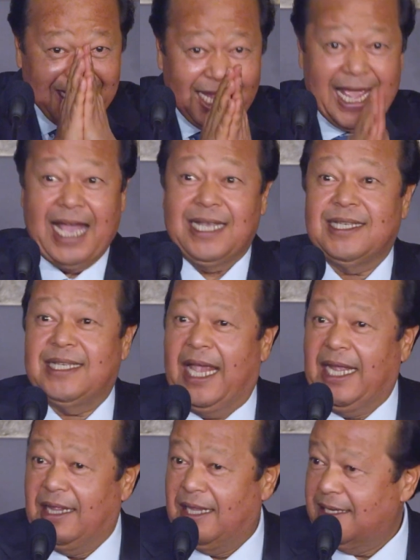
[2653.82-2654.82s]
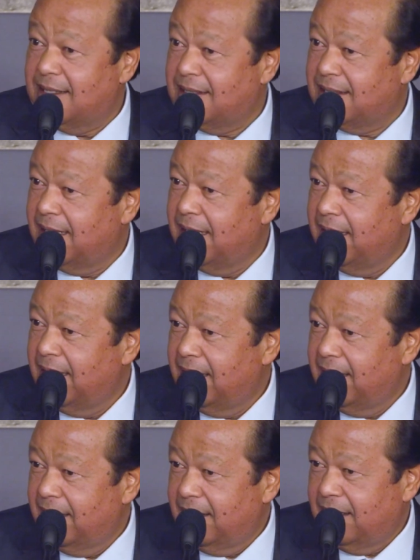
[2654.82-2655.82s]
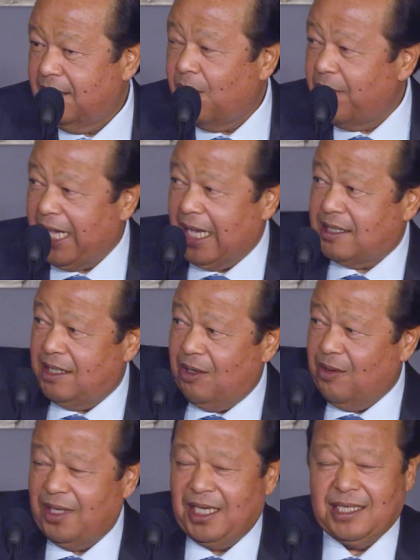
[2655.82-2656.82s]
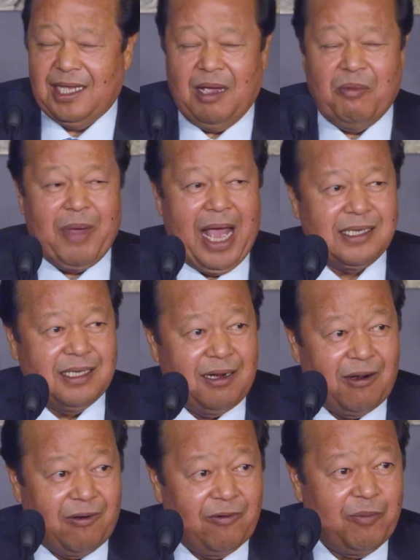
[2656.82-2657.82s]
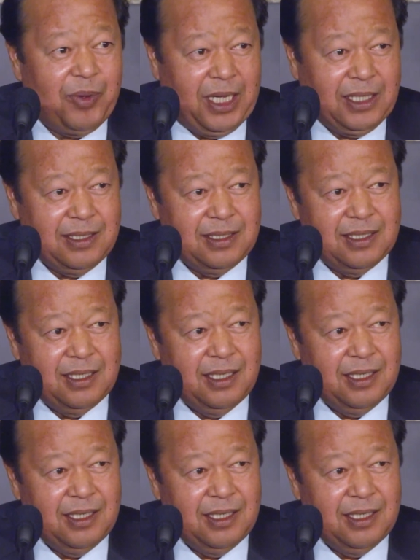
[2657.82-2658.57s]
I say this. Oh yes, they say ambassador of peace.